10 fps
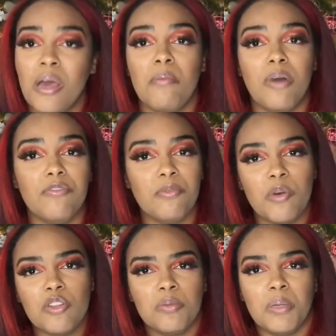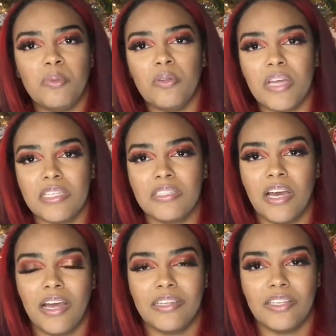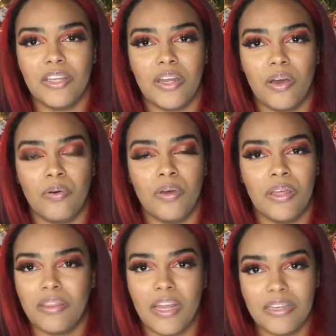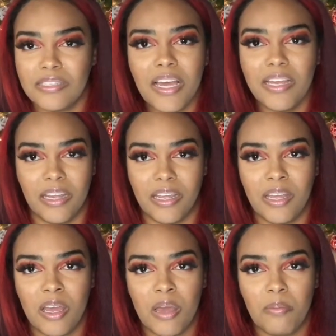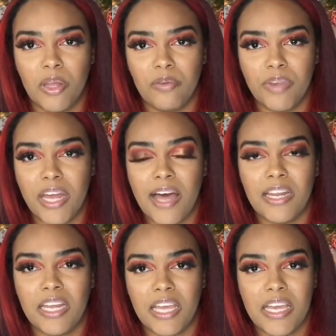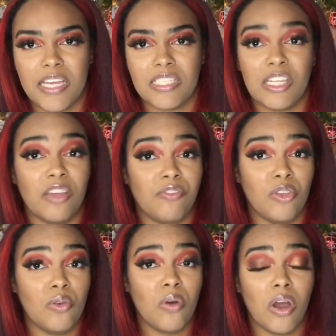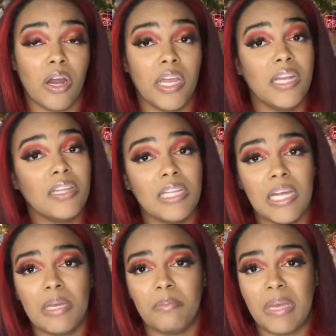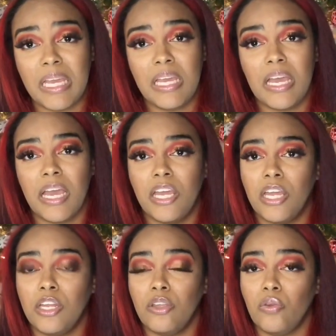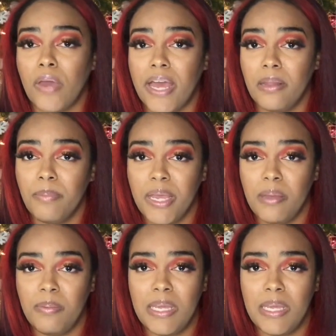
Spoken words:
But for most people, that's not, exciting. But the reality is, if you are anything like me and you had a baby